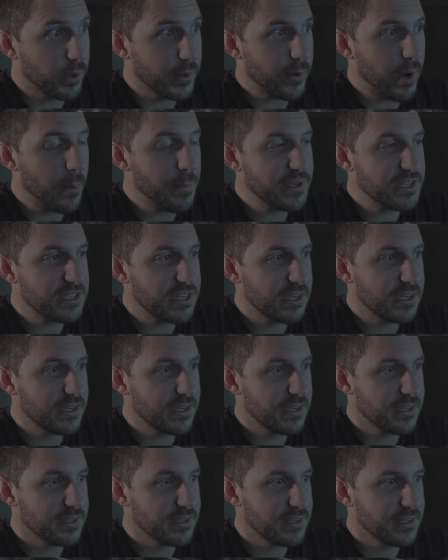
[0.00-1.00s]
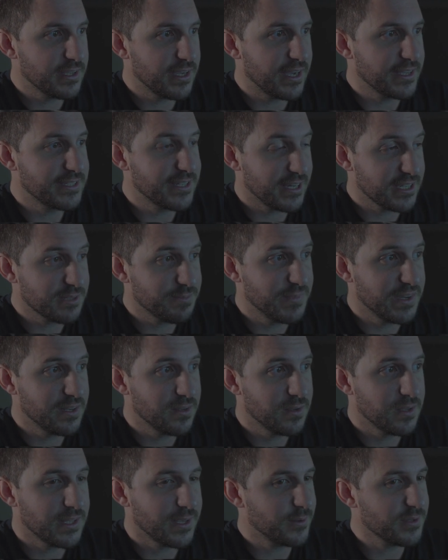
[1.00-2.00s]
Auto IPG
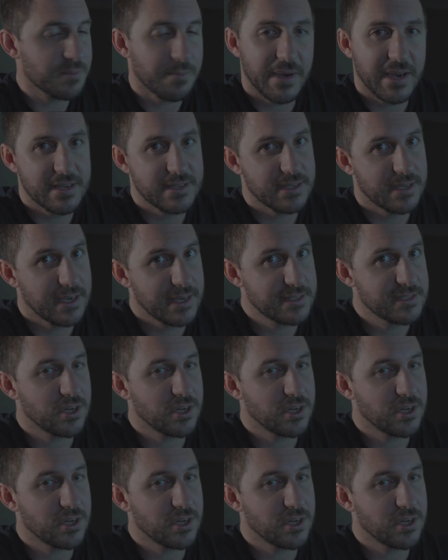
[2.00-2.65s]
adjustment, that was amazing.